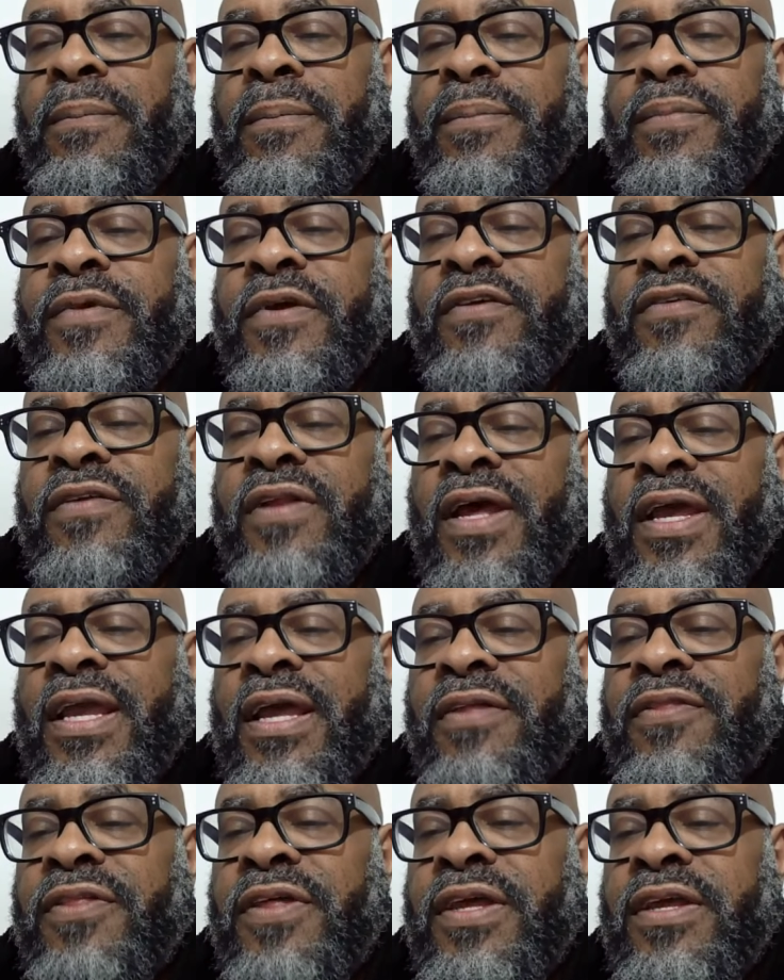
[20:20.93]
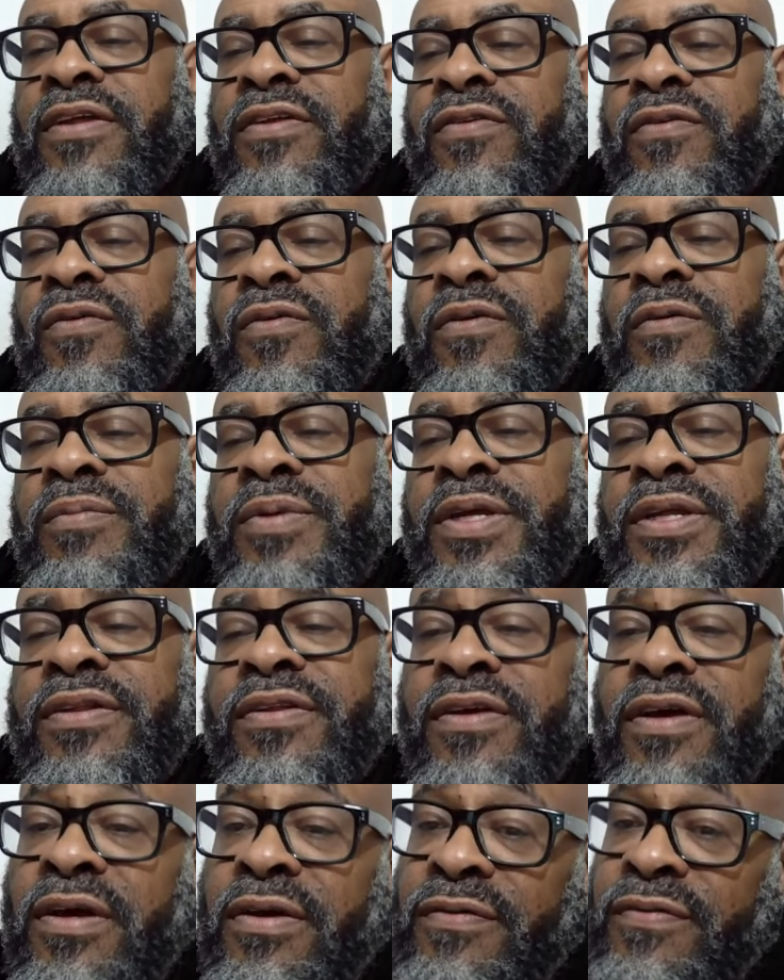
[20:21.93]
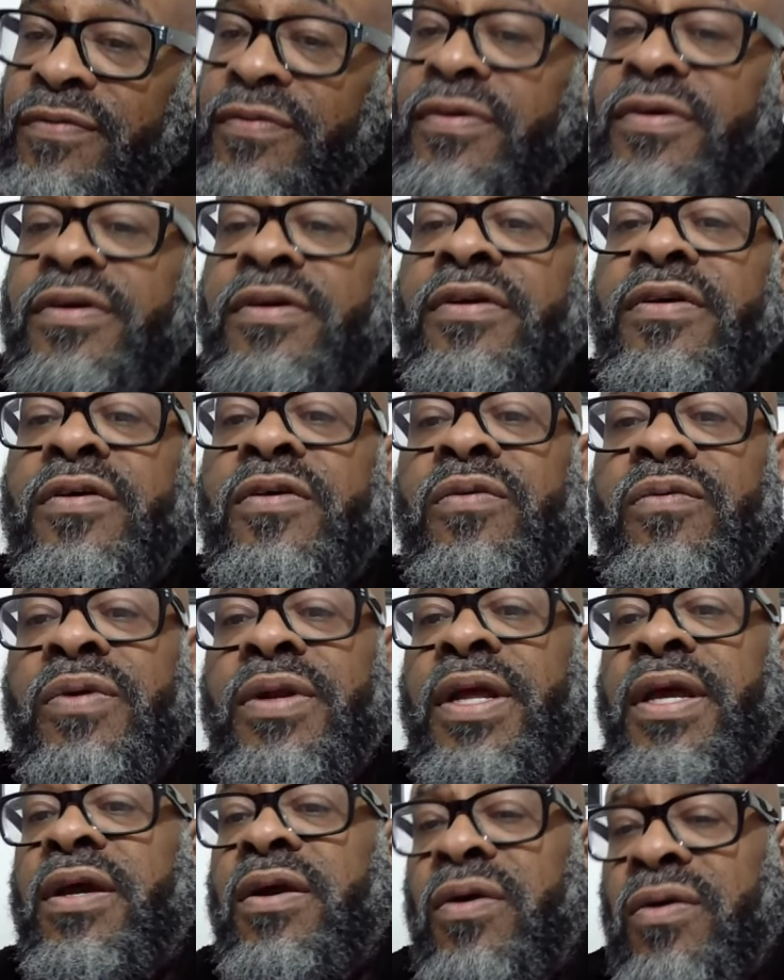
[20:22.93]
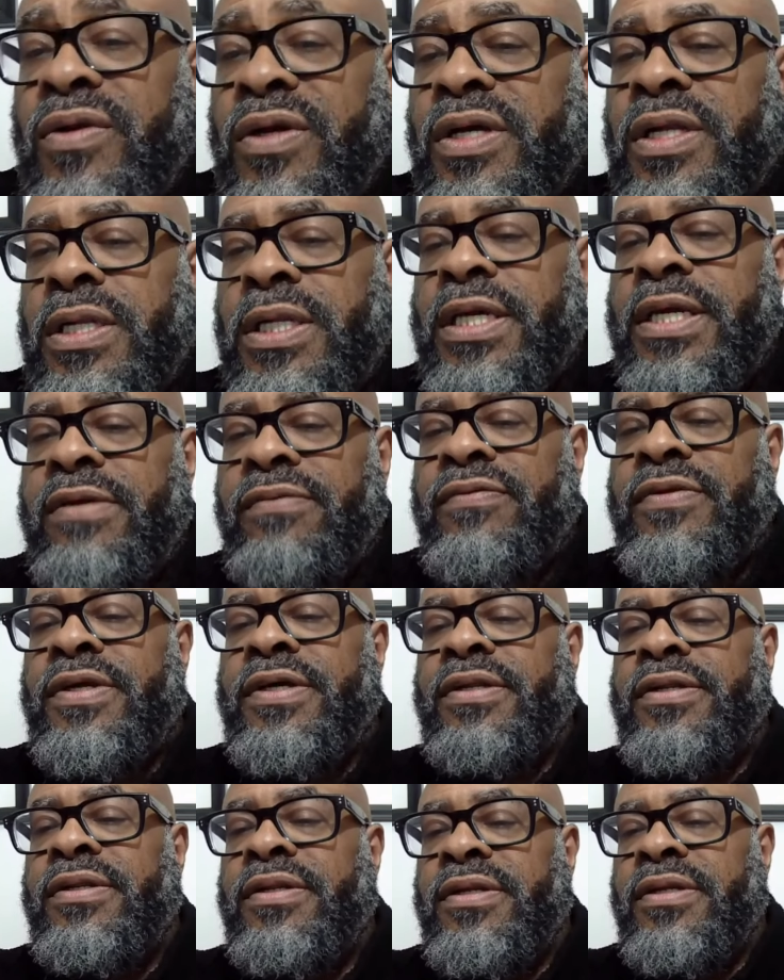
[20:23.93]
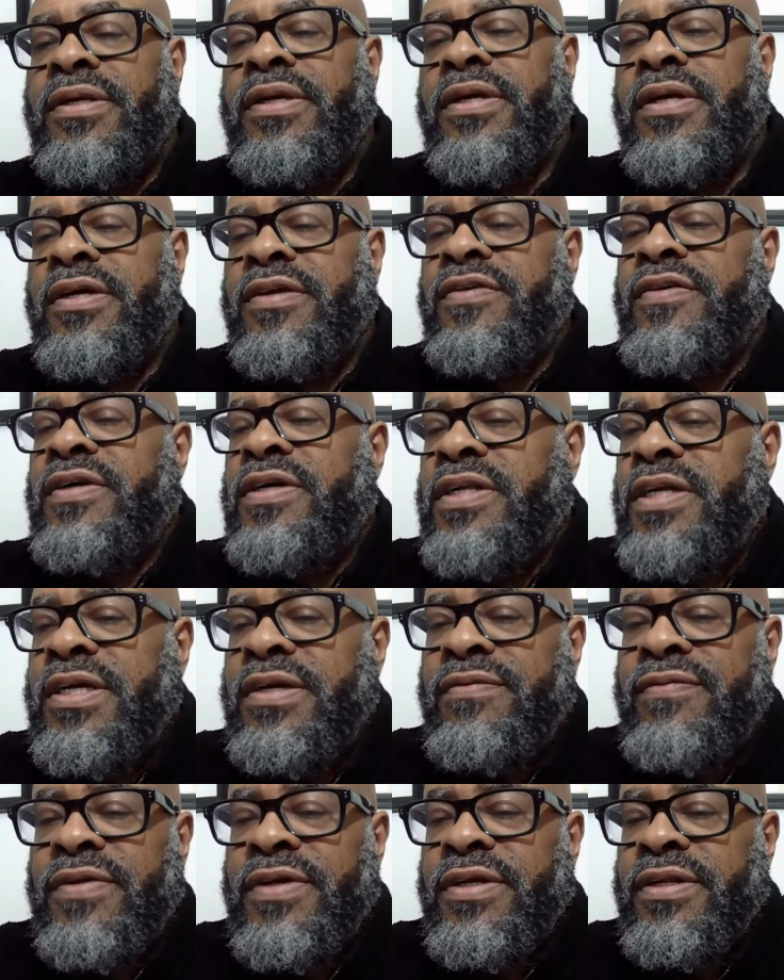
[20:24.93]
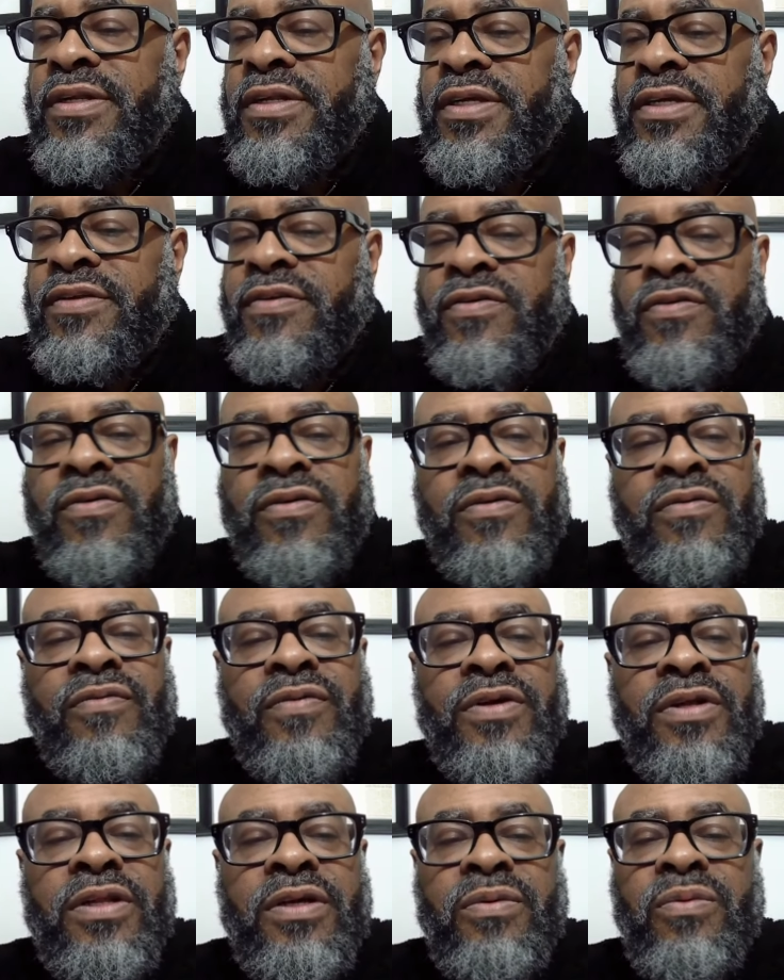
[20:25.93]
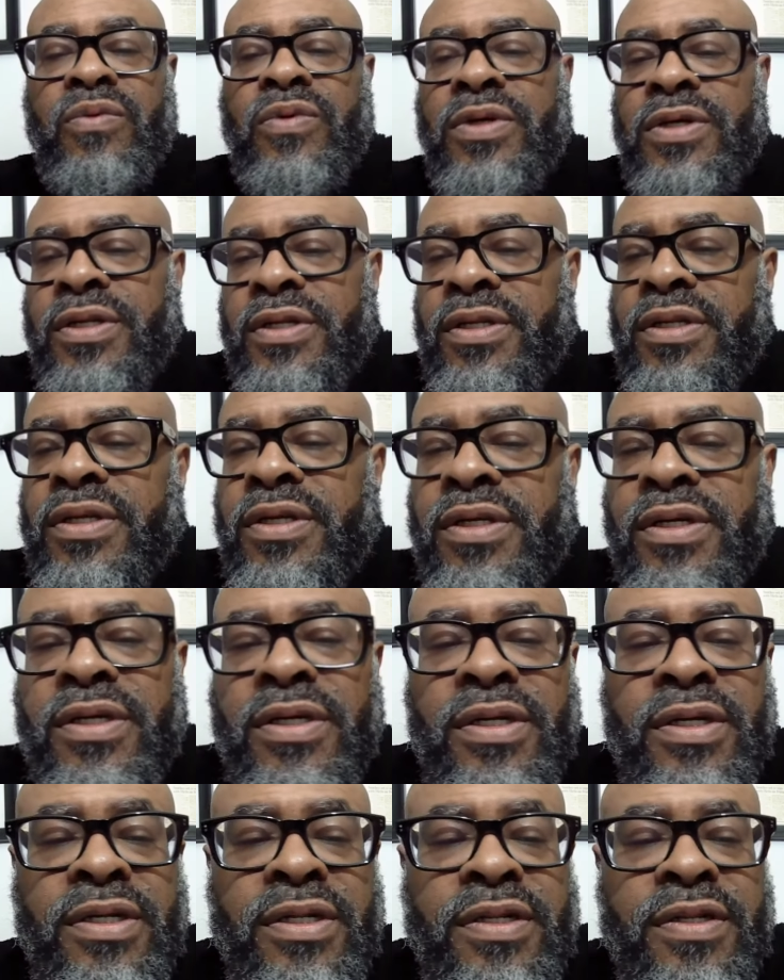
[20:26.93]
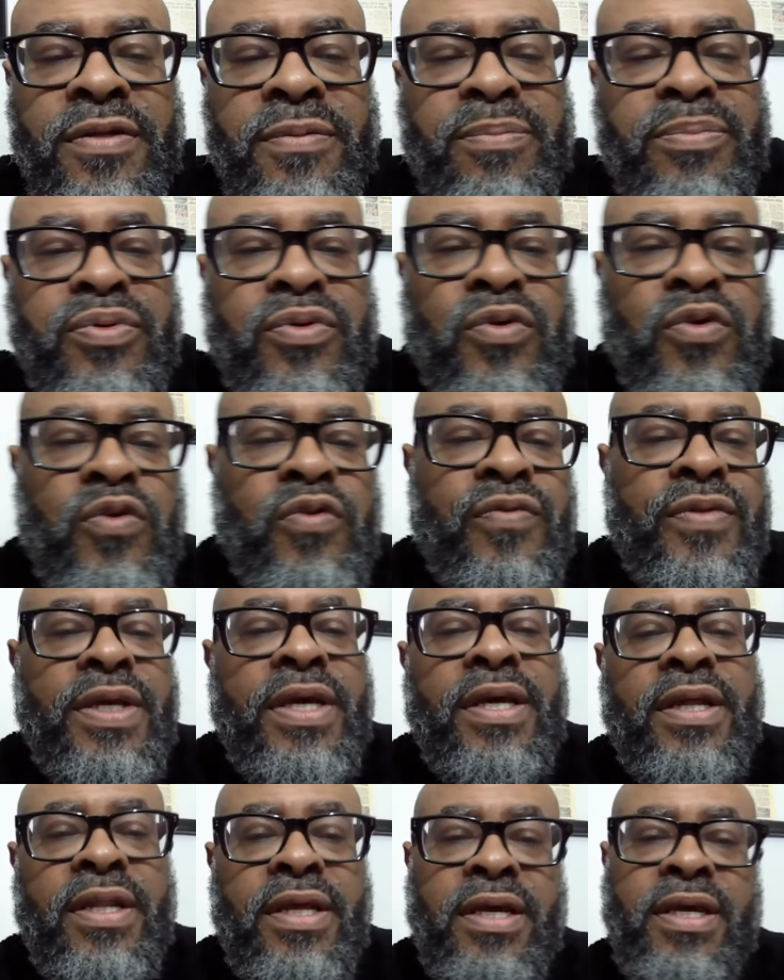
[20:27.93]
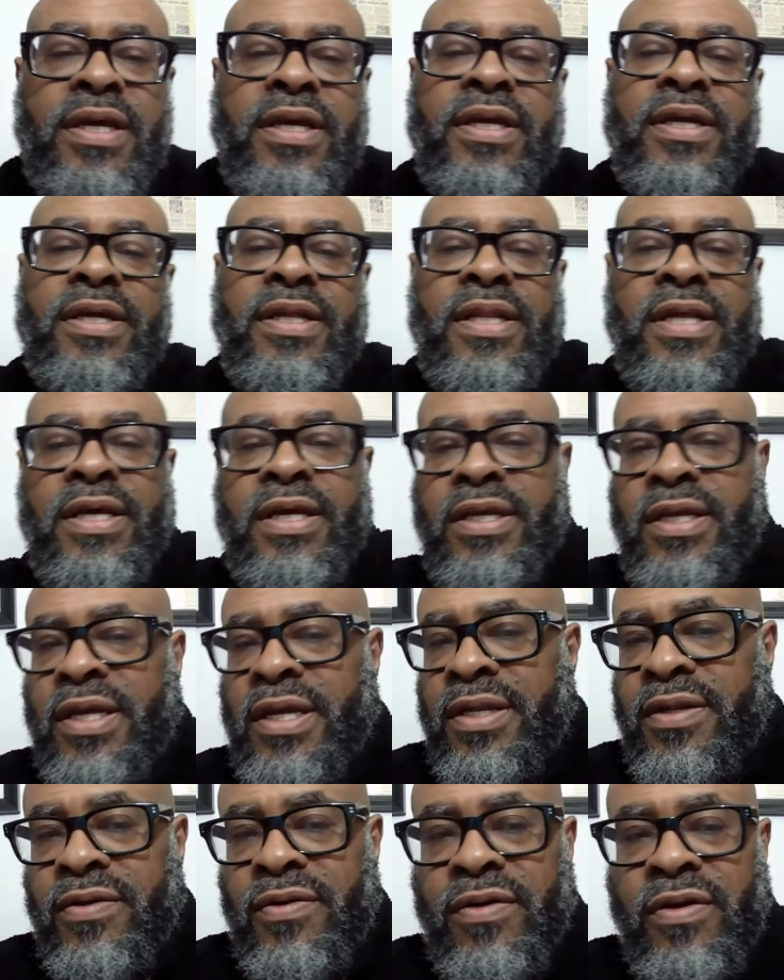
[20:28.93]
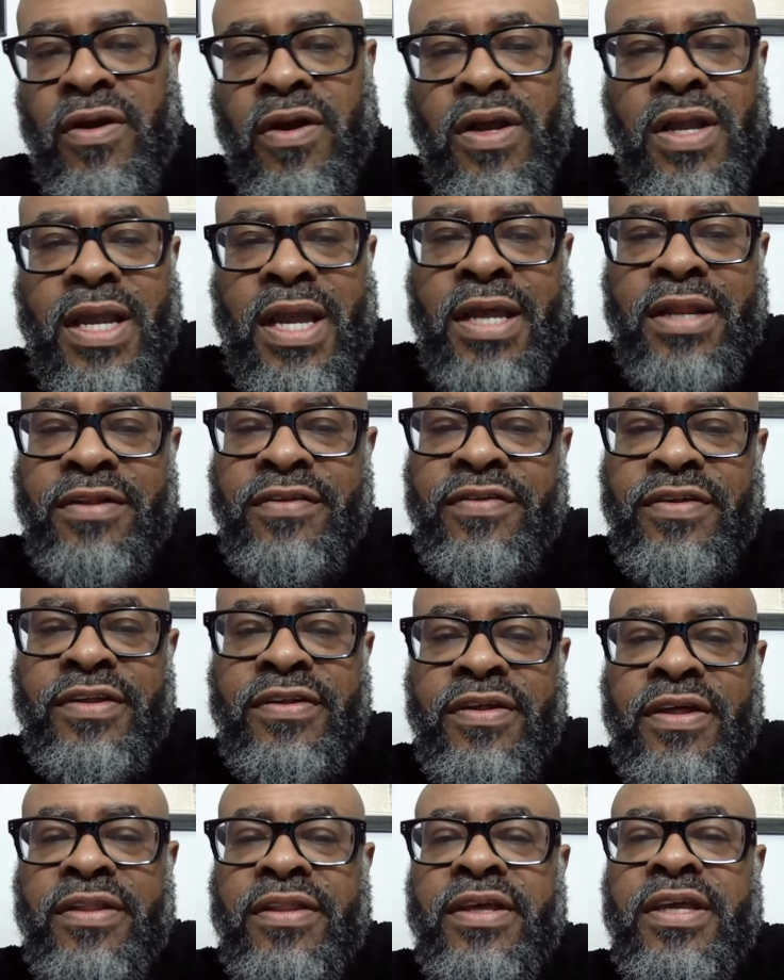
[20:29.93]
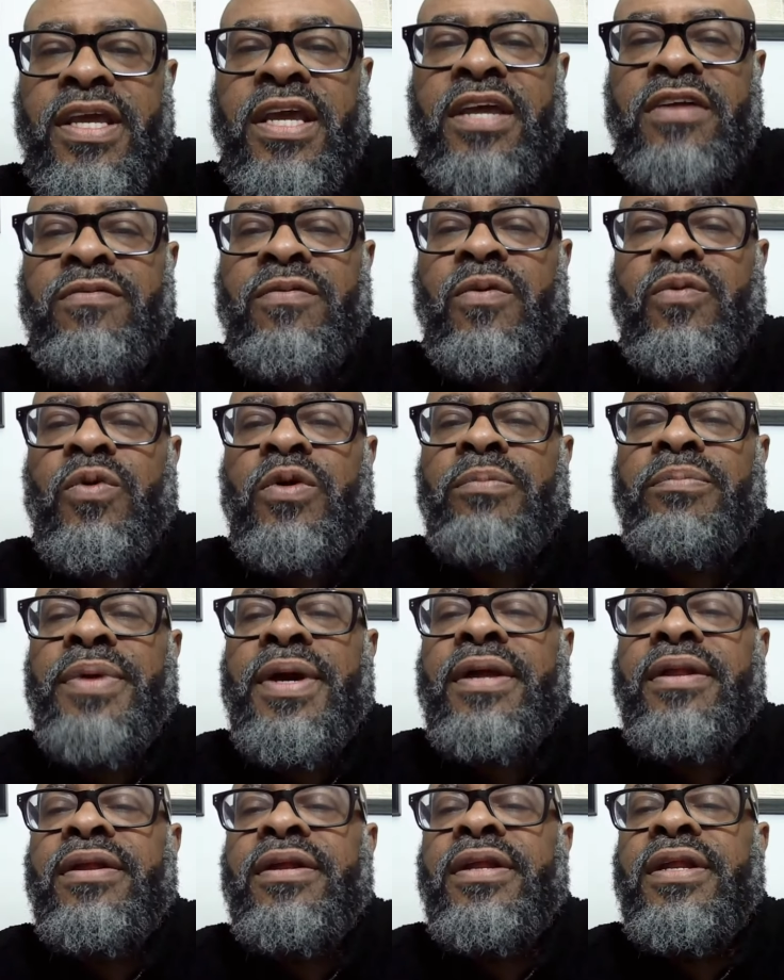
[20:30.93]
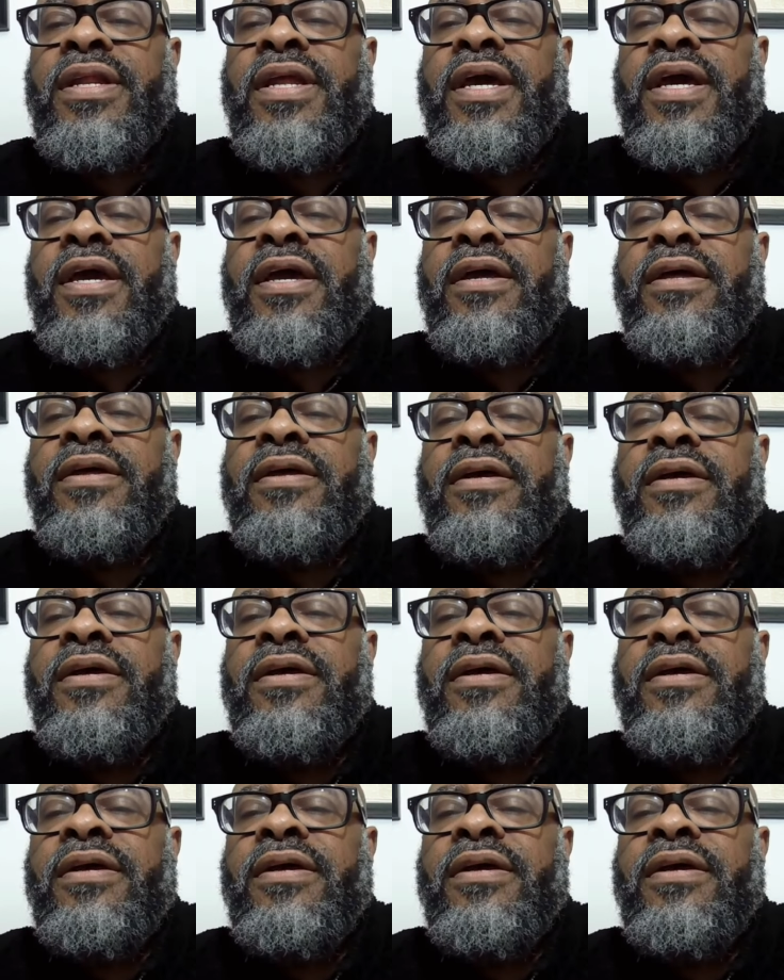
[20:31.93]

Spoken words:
Just like I think it's going to be tough when they go to Cleveland, because Cleveland is going to really want to prove that, hey, like, I know y'all got us these other games, but we're better than that.